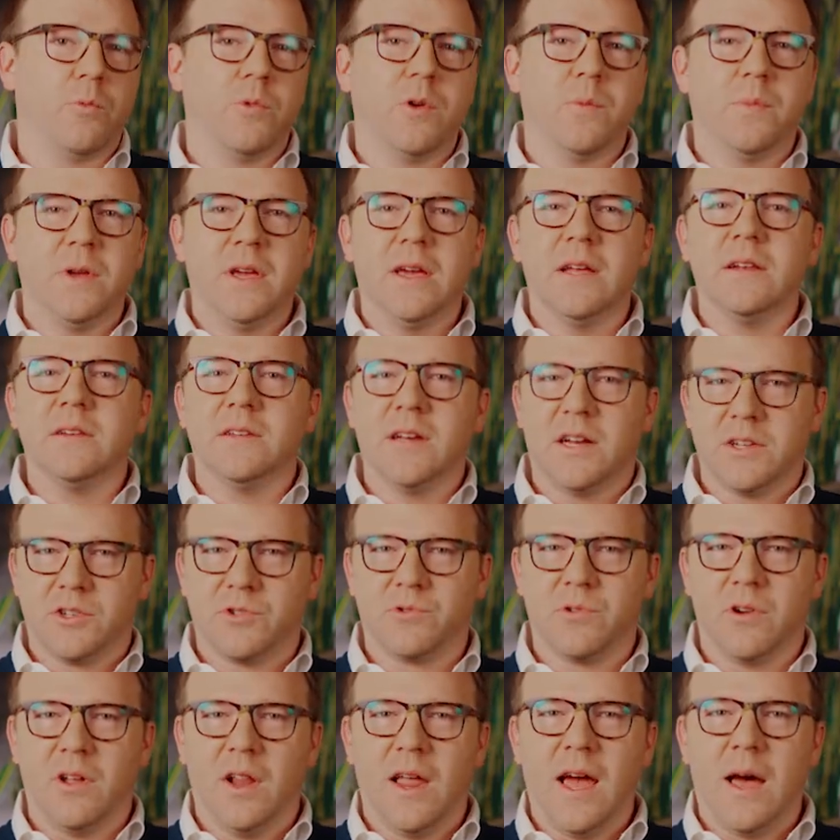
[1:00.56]
would be
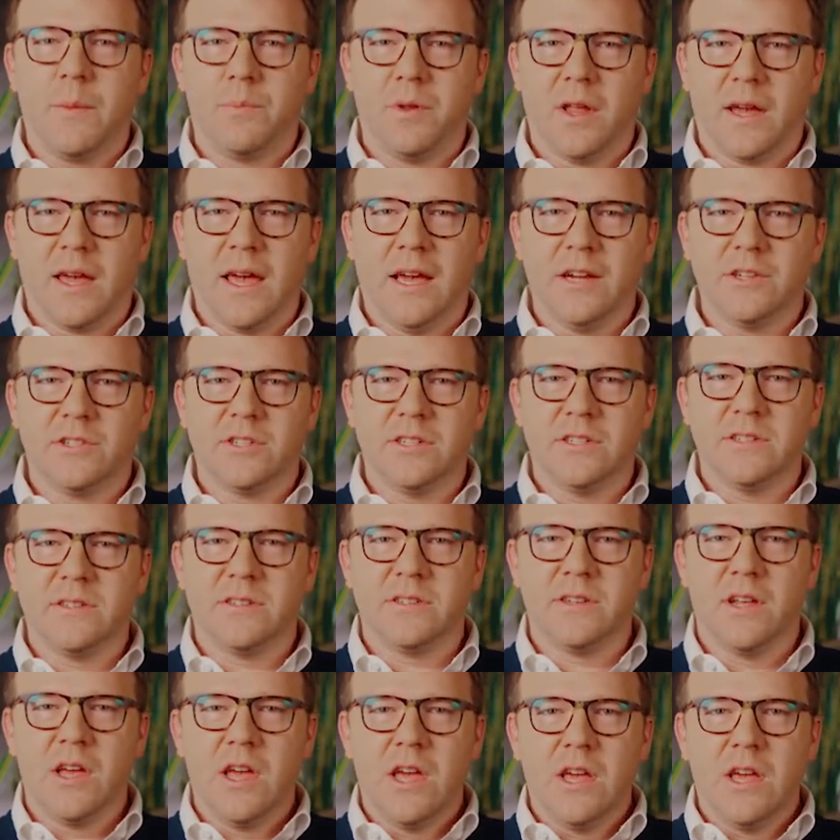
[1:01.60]
industrial applications.